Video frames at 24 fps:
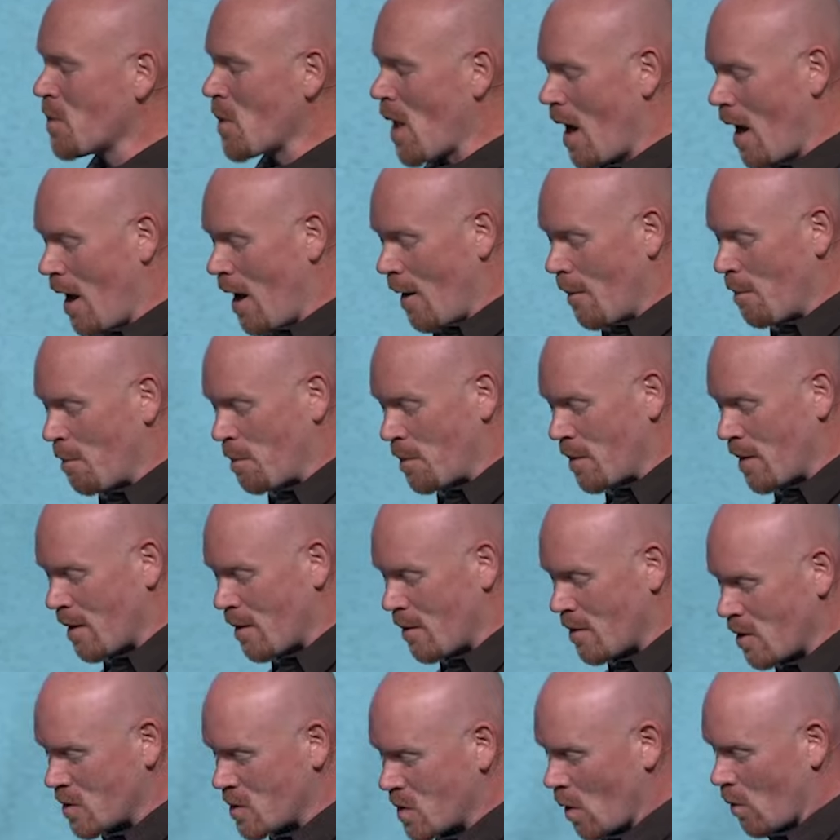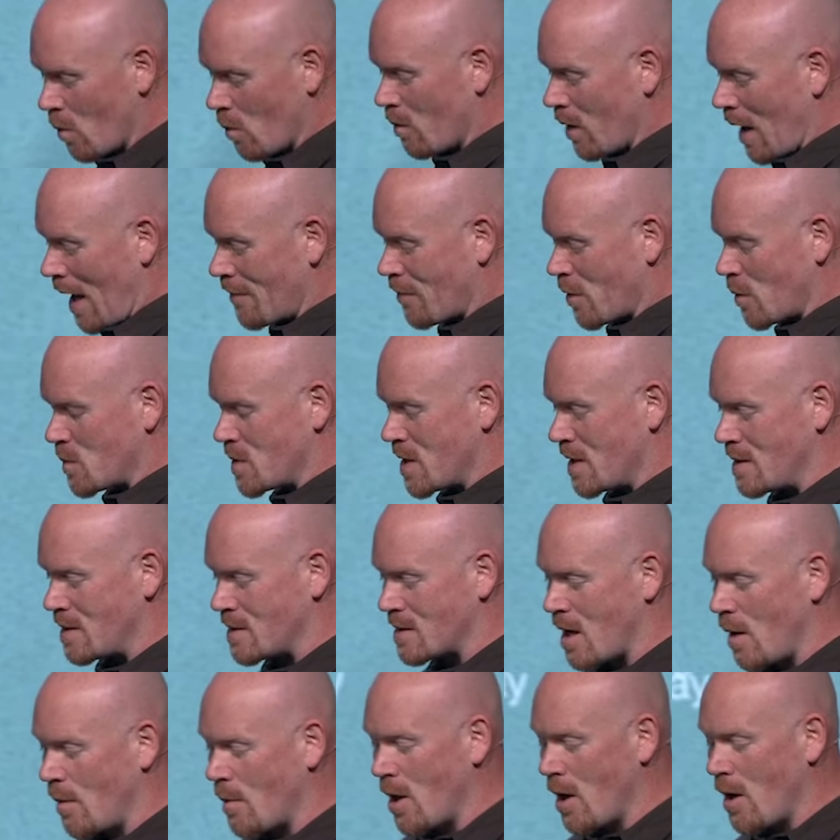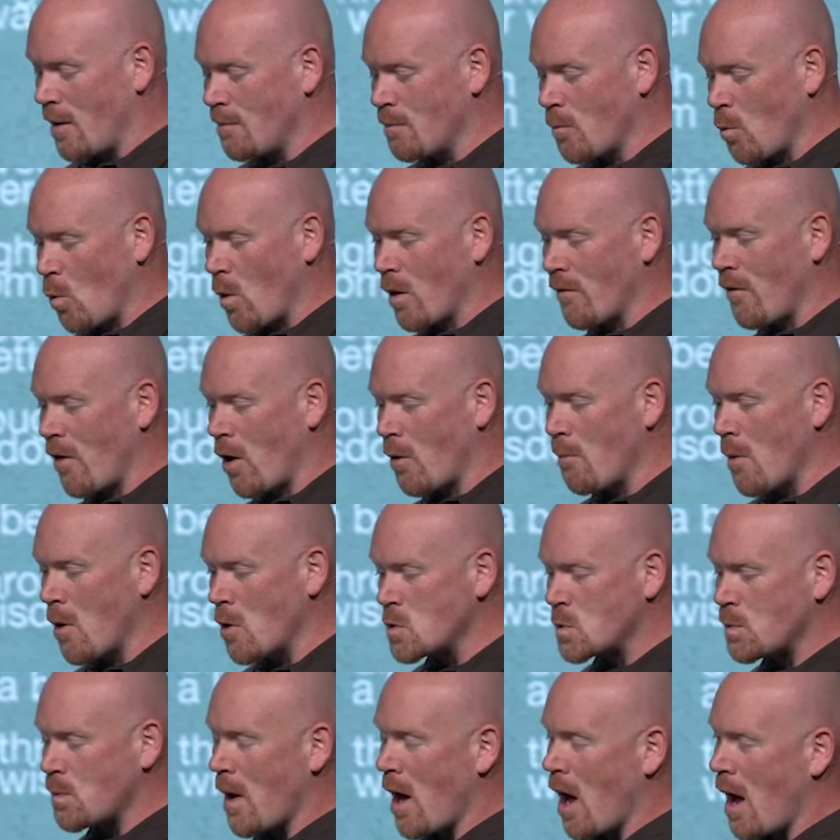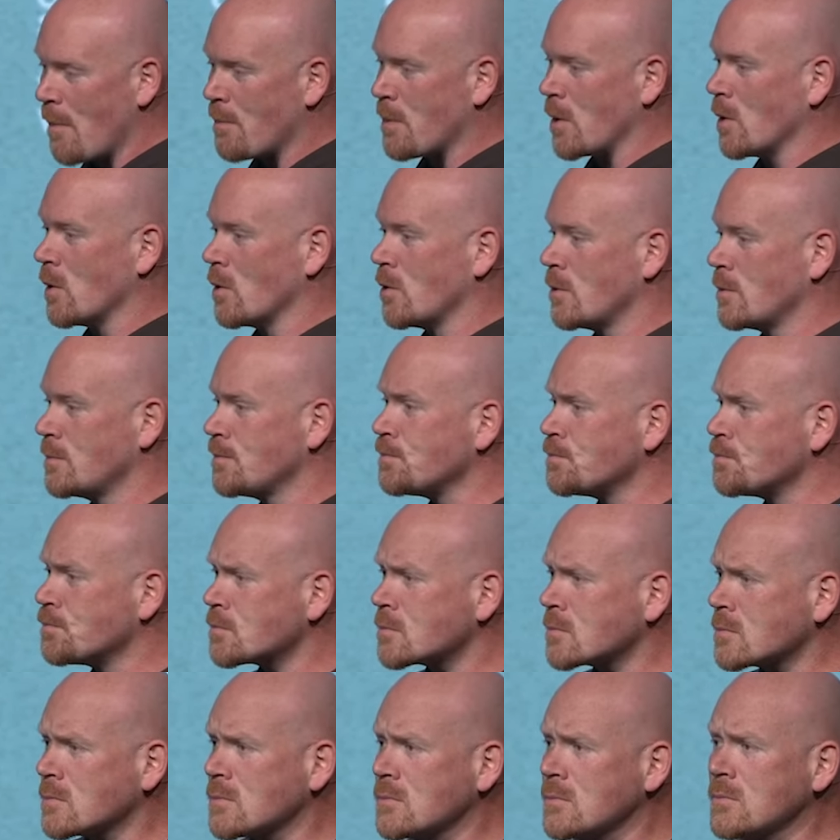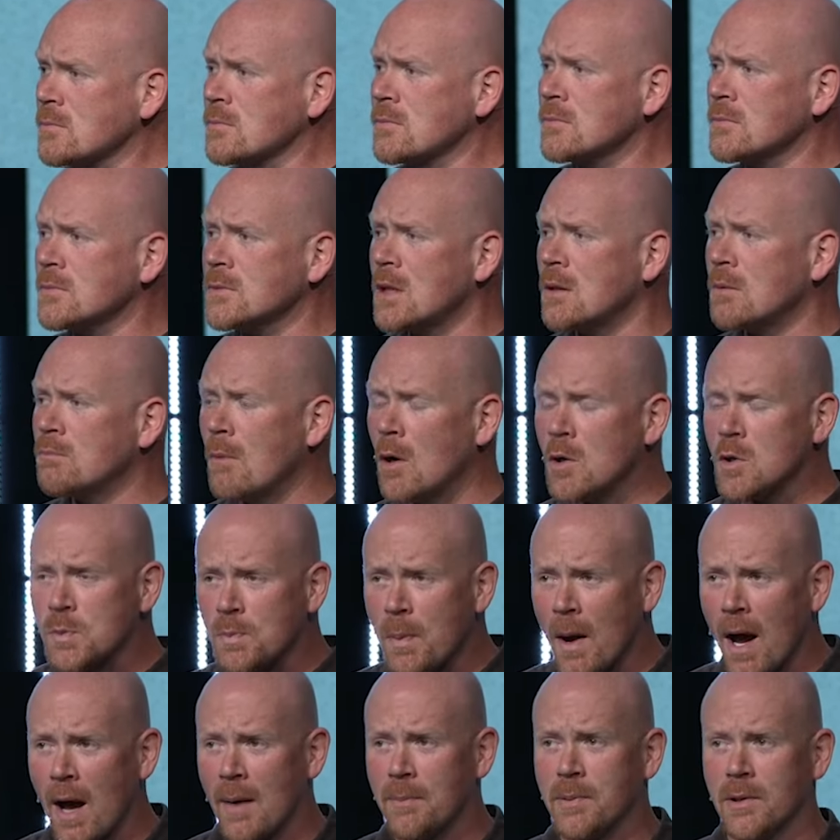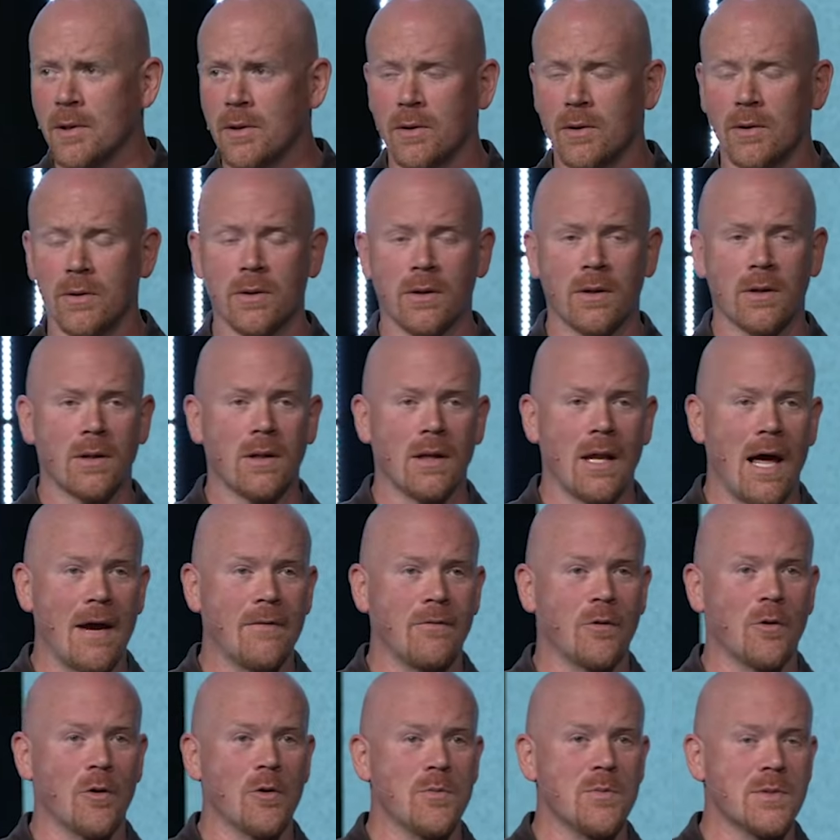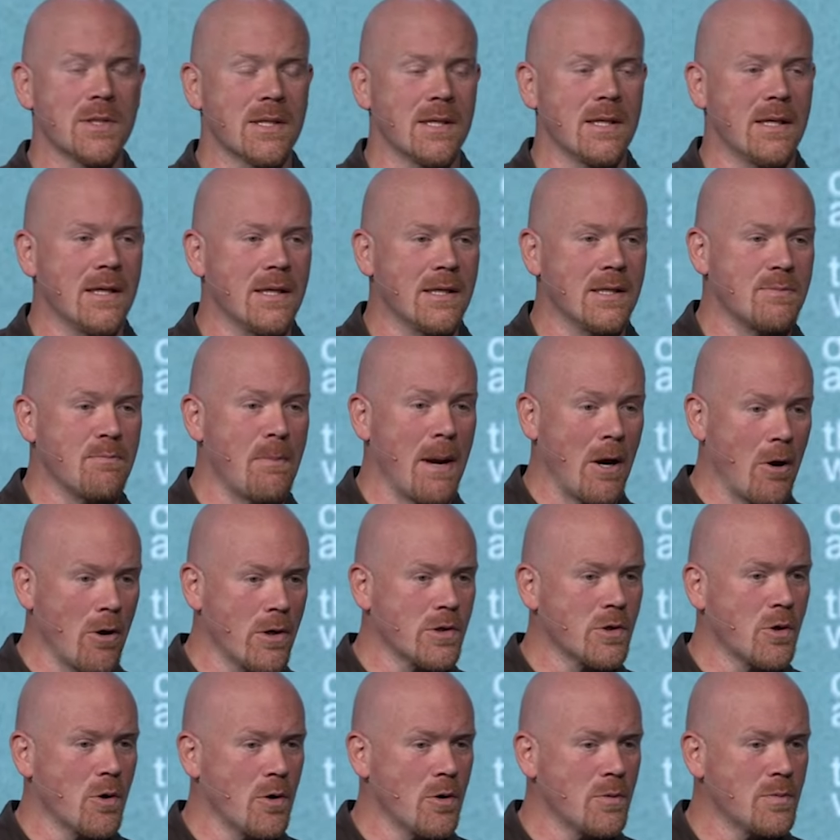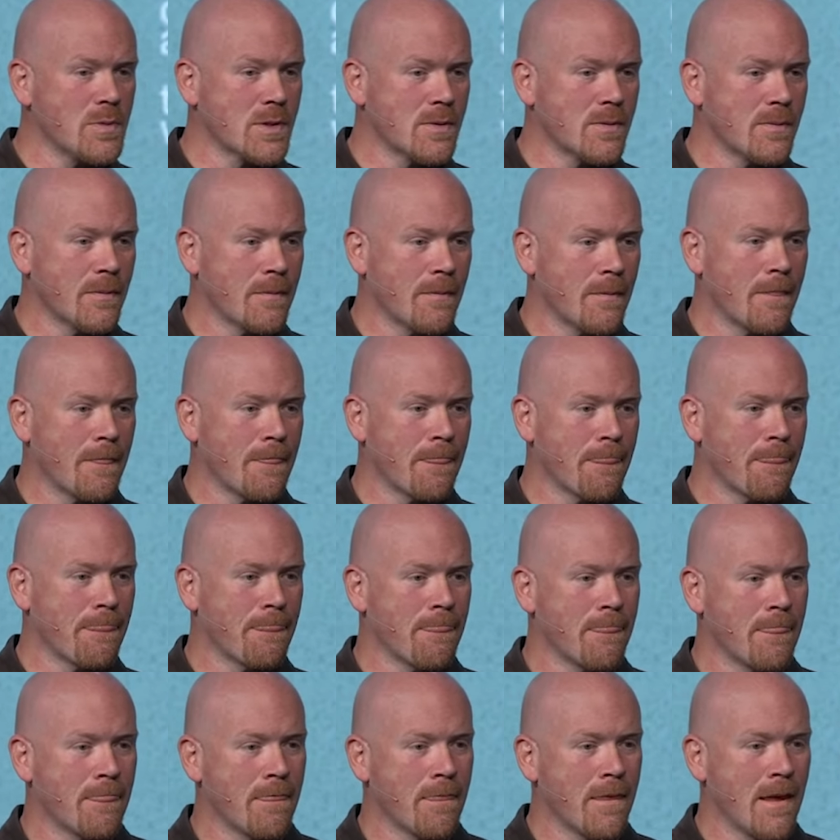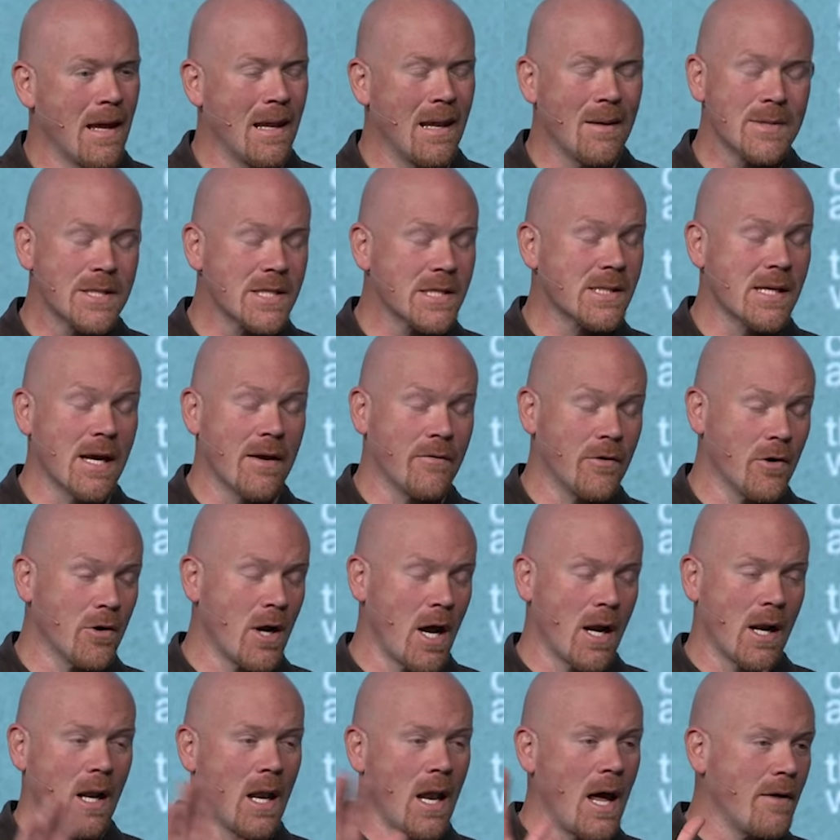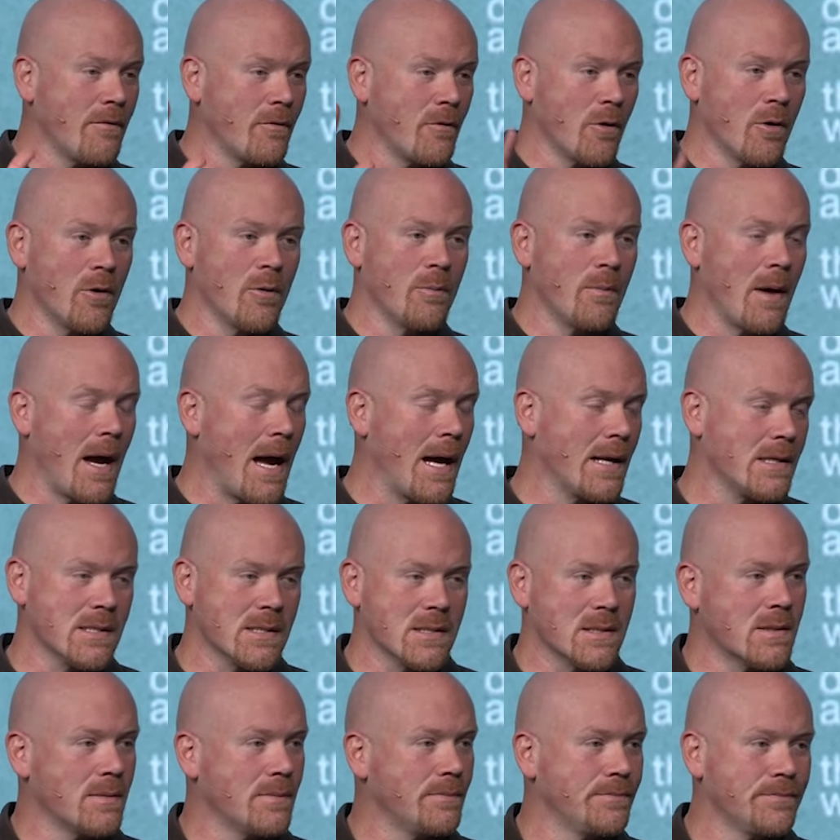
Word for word: Um, so life group season's coming up. One of our most popular, most popular life groups is marriage groups. And let me just say, if you're not in a life group, I just,